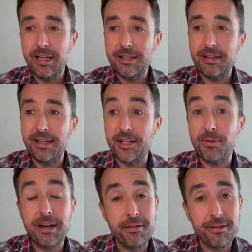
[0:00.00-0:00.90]
to the
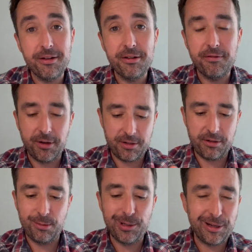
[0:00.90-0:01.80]
23rd of
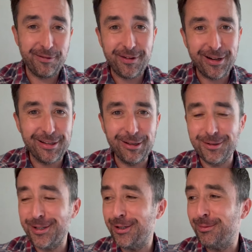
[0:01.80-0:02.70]
October. I finally
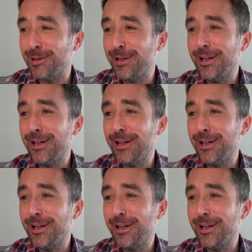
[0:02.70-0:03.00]
looked it up.